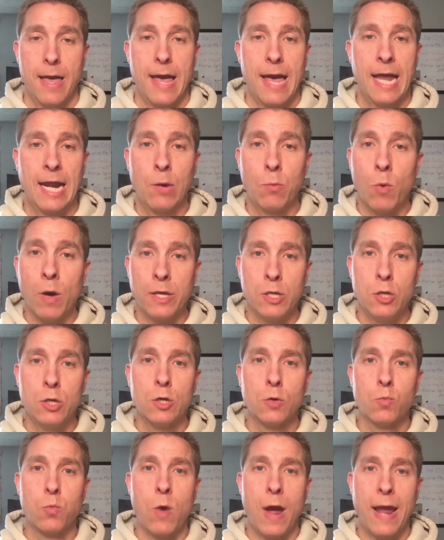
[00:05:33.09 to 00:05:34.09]
And I want you
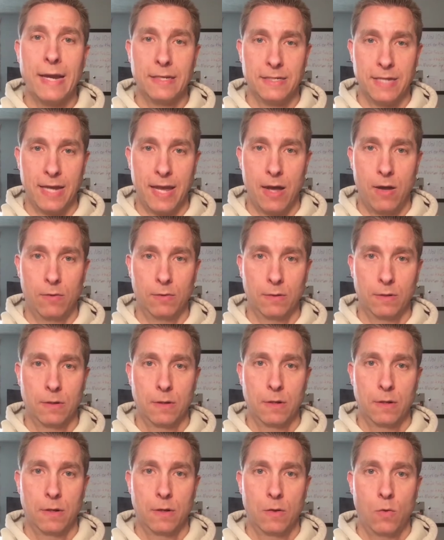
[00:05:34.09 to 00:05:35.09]
to write down
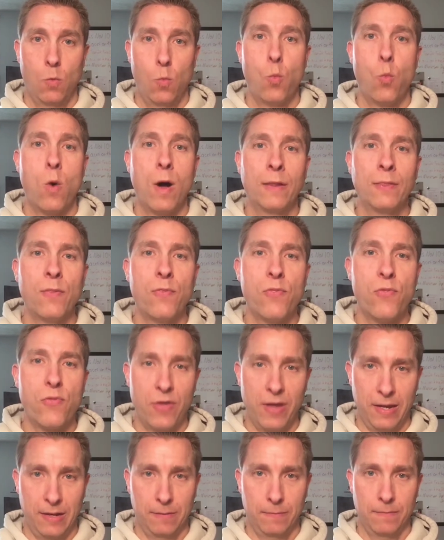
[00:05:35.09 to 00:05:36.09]
one
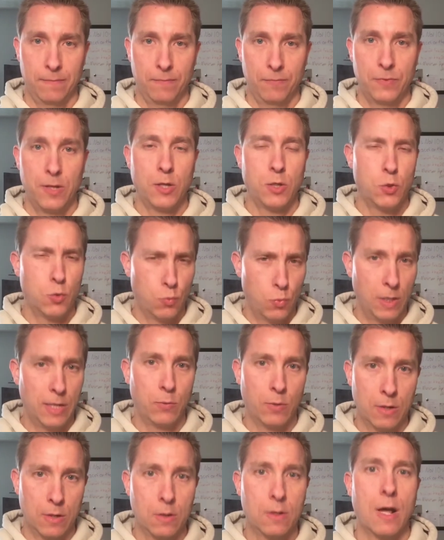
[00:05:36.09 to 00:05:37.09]
thing that you really
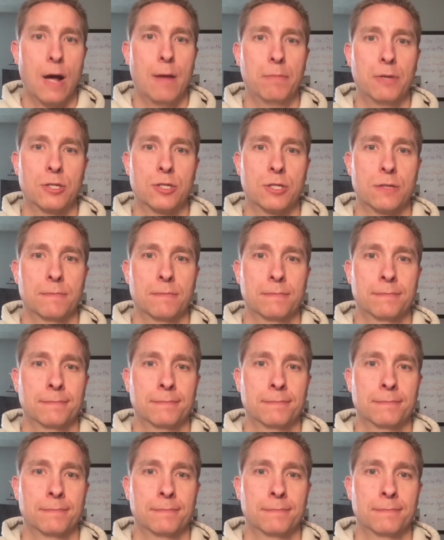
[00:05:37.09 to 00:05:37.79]
want to accomplish.